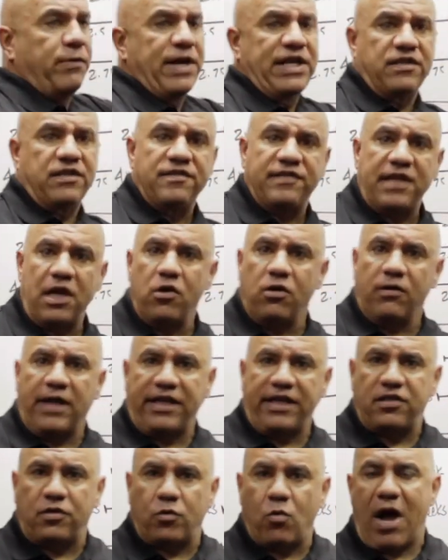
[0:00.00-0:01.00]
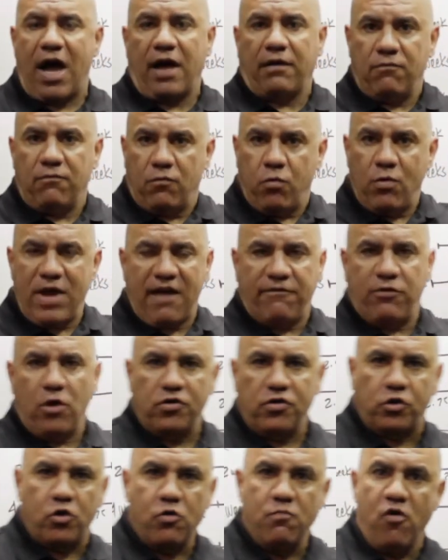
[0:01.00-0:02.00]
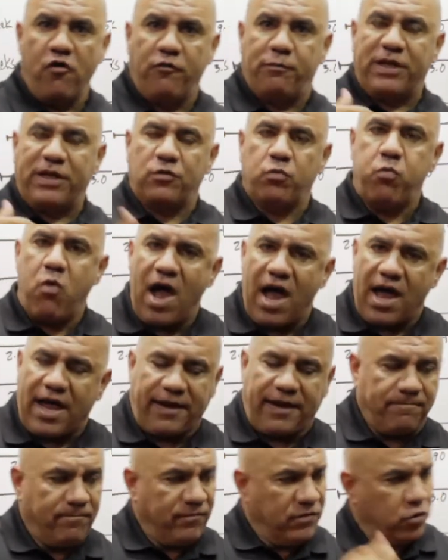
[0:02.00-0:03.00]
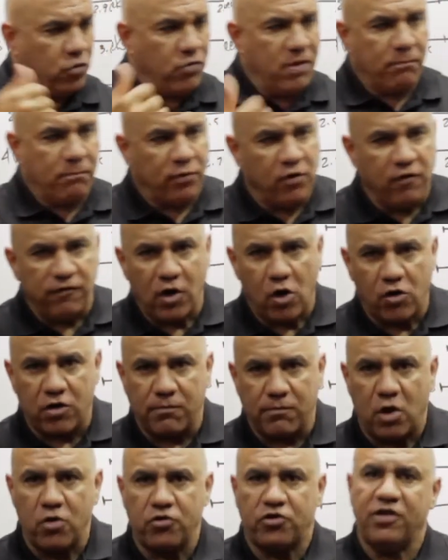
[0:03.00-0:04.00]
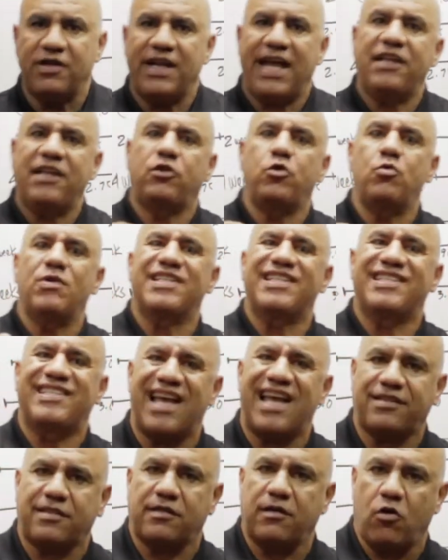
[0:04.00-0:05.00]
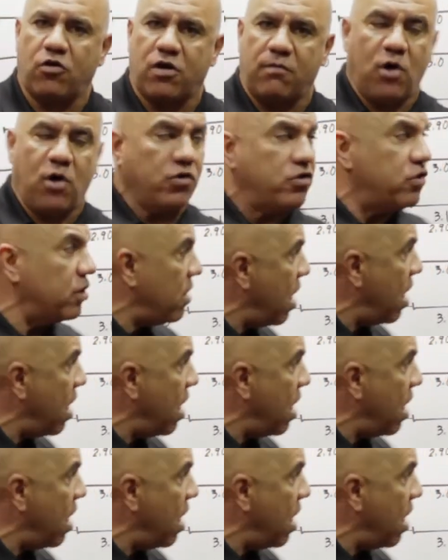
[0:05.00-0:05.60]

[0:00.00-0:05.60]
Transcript: reach and single leg squat. We have those two movements. Why? To improve locomotion and to assess locomotion.